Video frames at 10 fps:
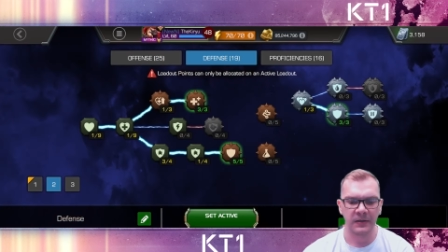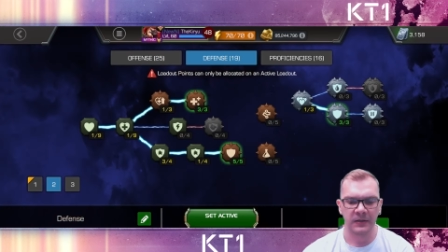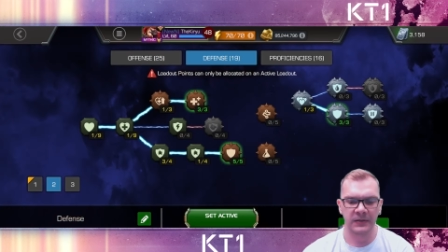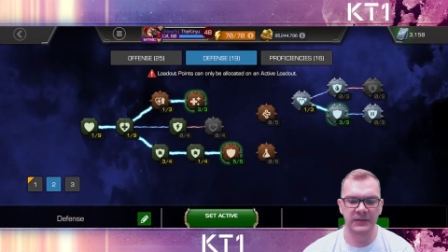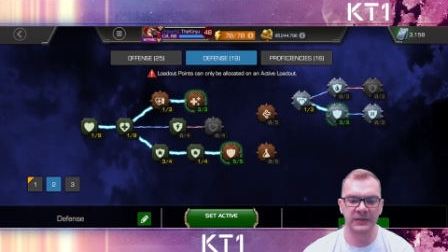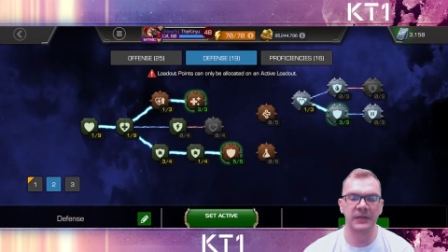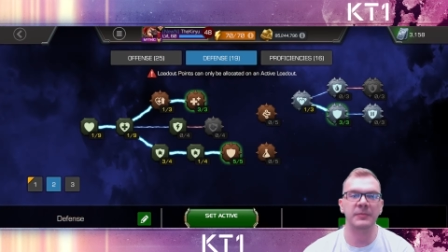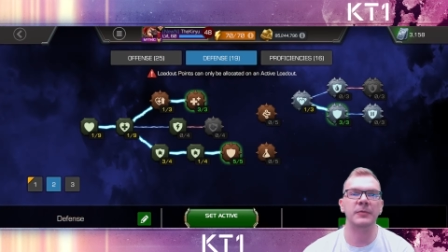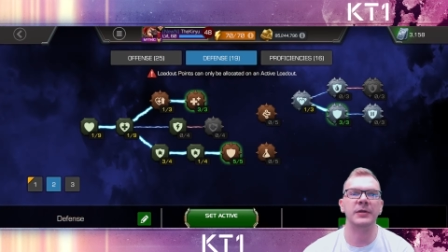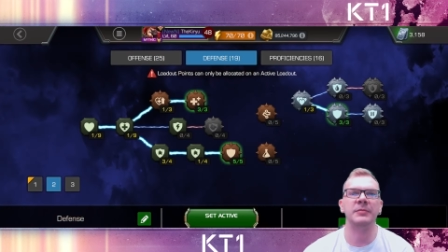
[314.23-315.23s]
This is gonna
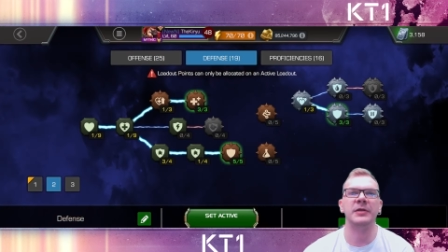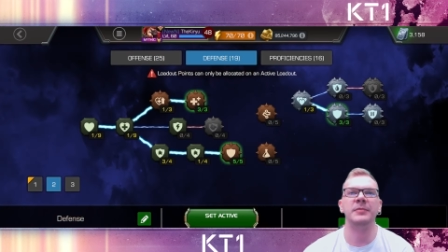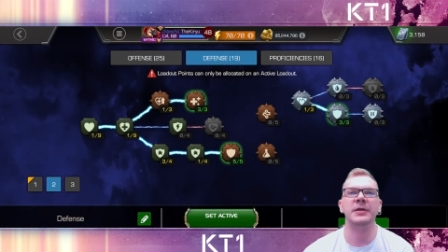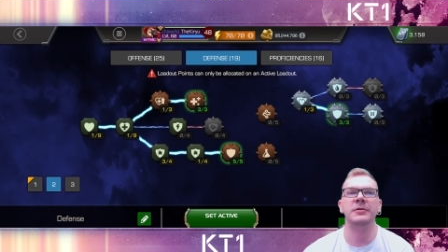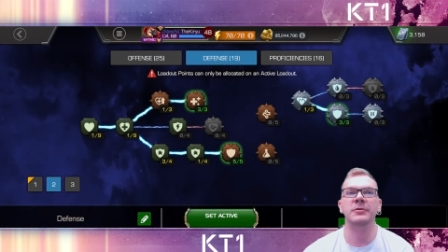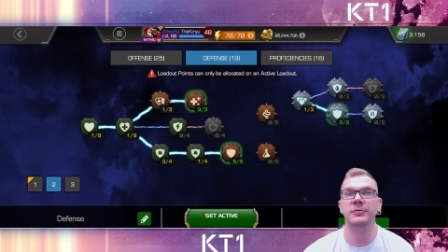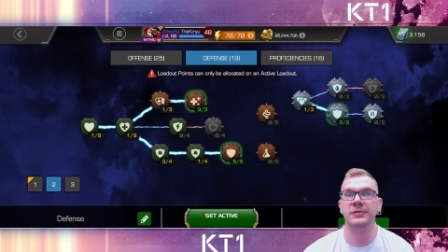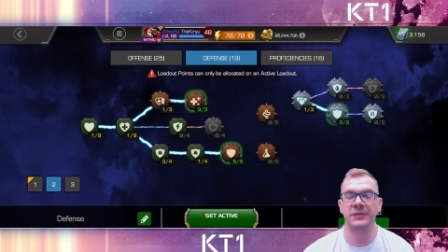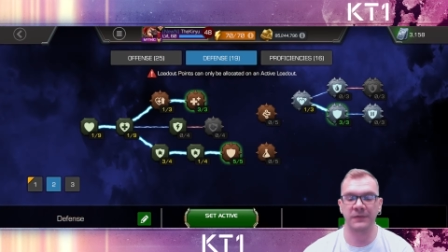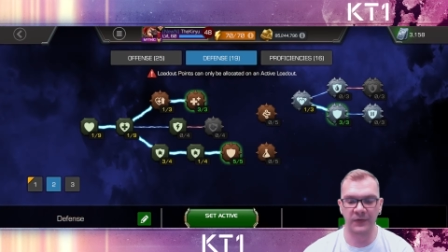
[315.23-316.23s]
be what I'm gonna be
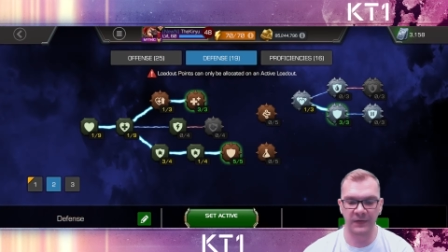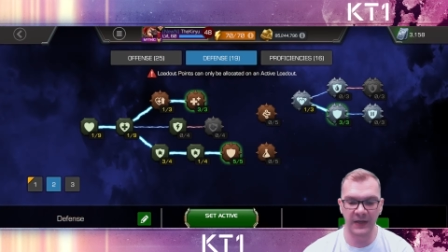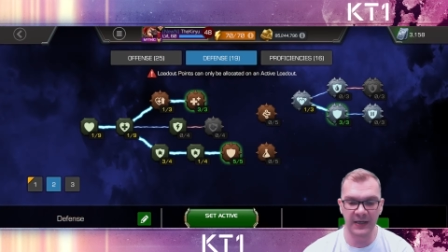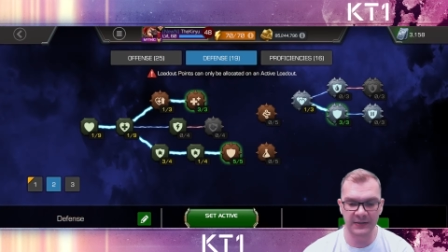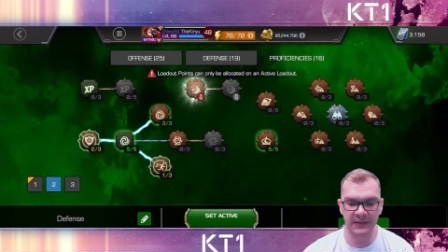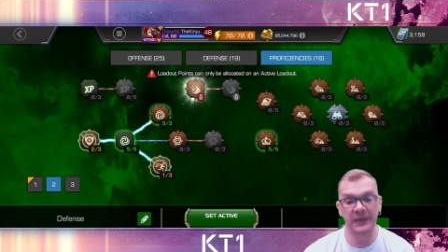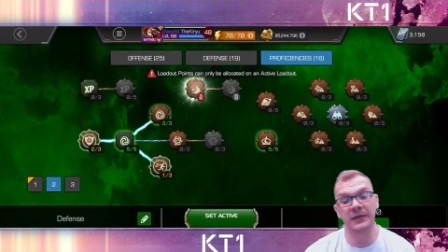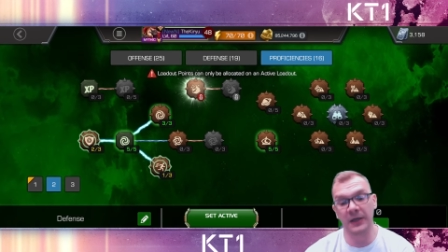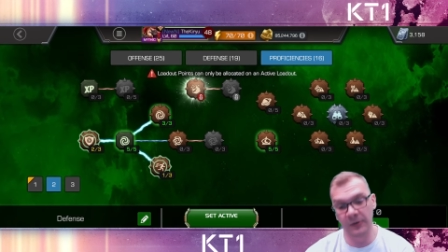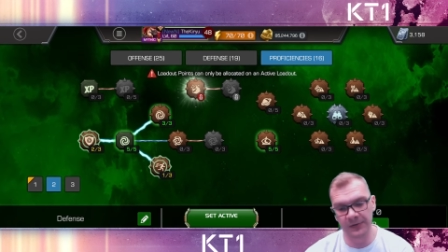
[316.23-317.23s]
using for that
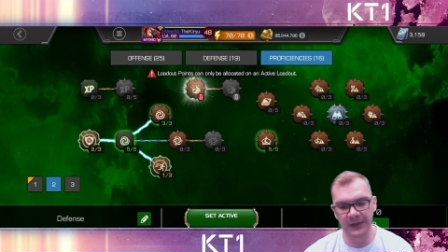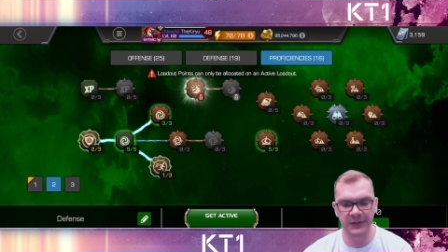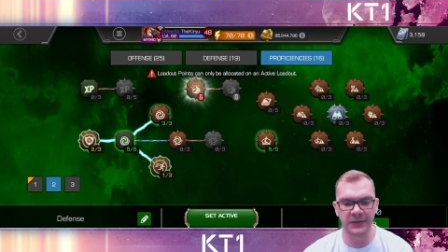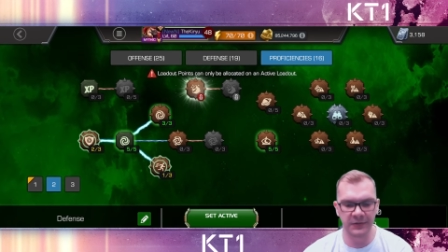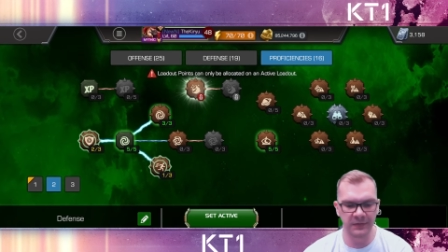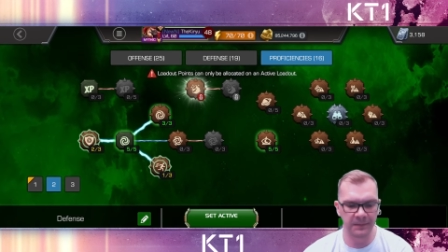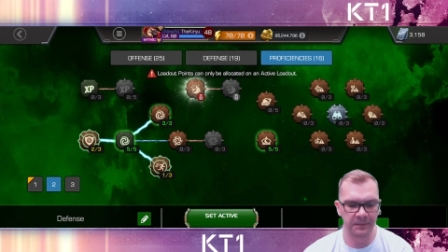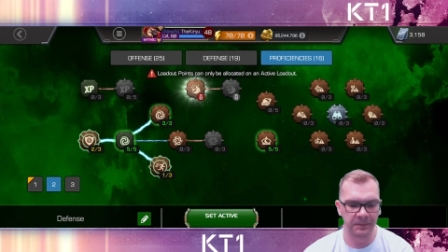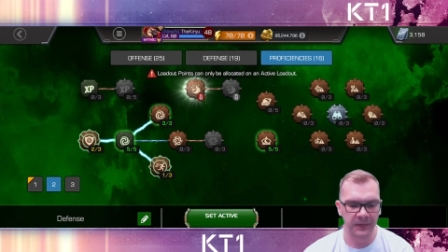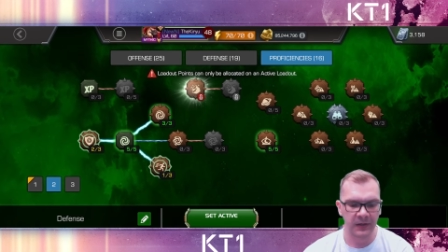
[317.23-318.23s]
and already do.
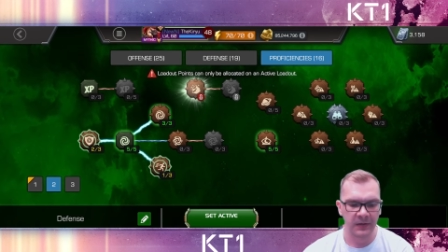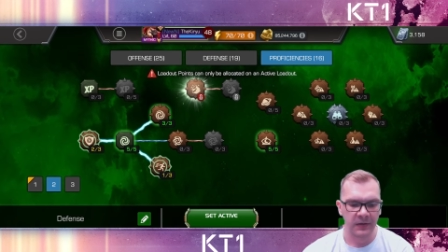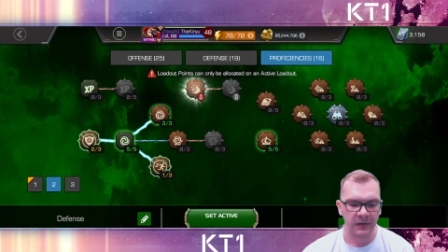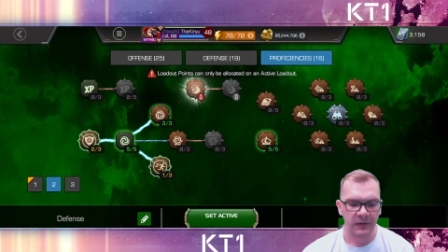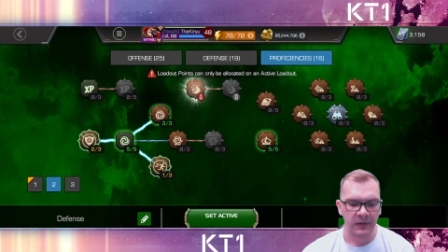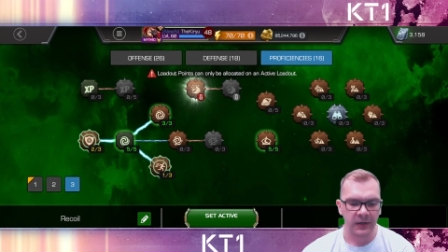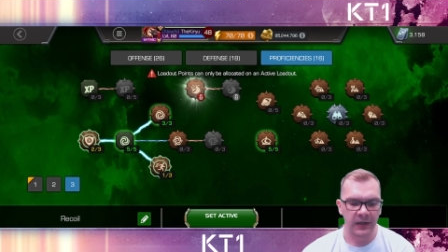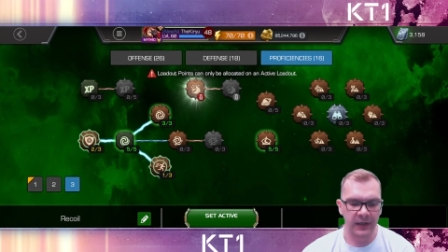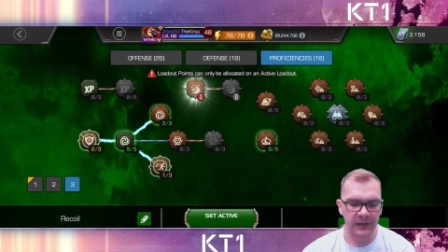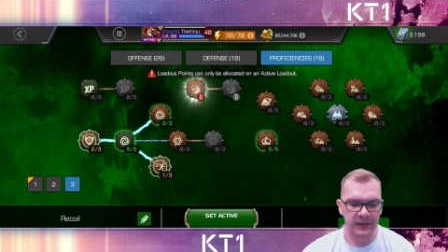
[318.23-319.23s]

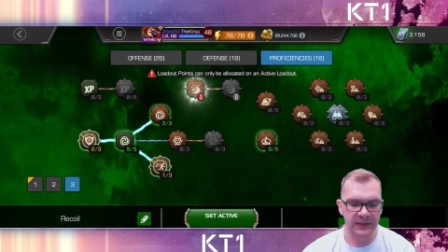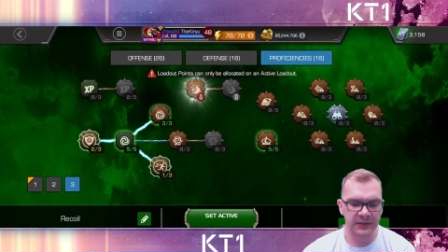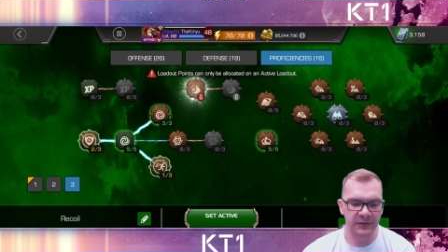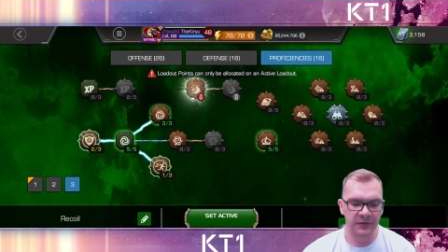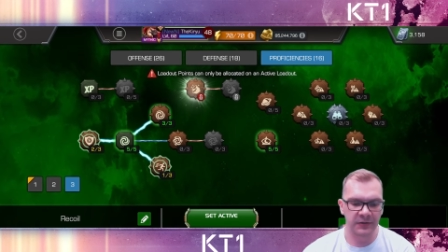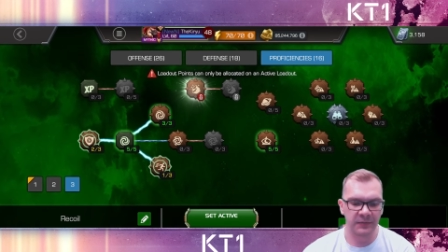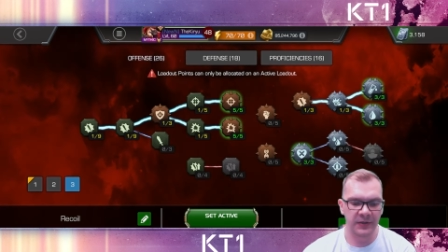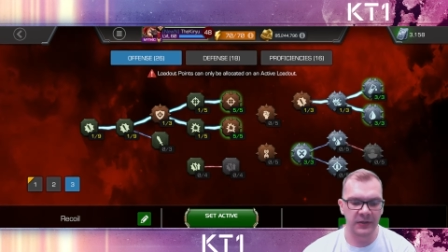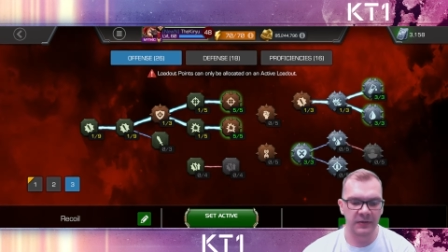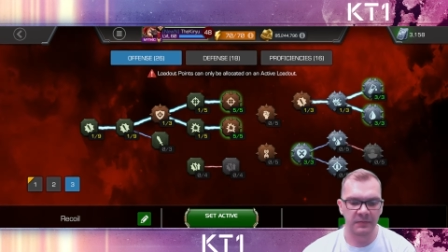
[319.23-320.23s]
And this is going to
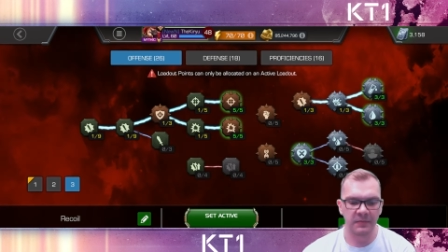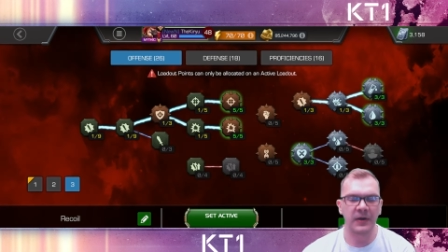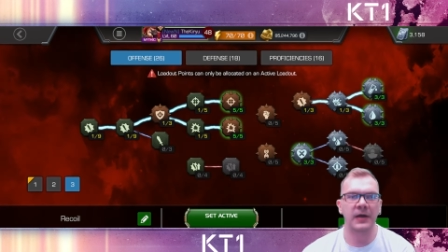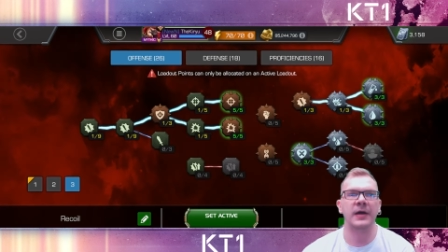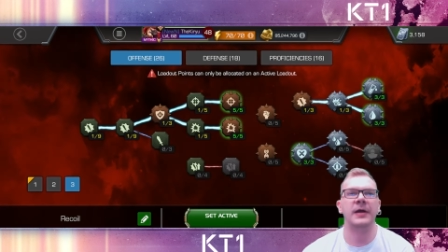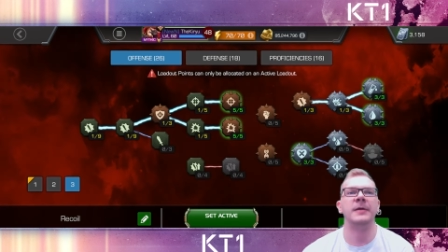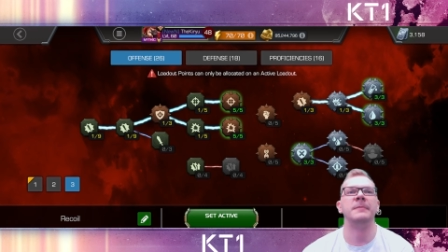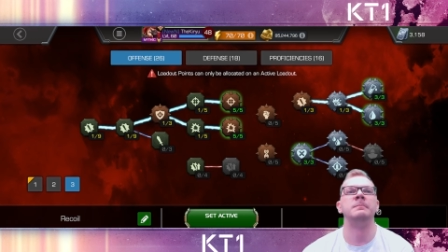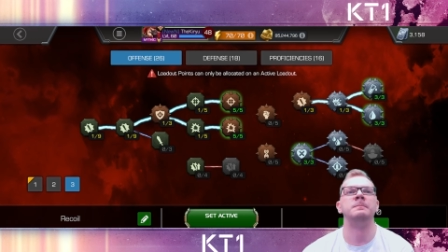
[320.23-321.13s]
be my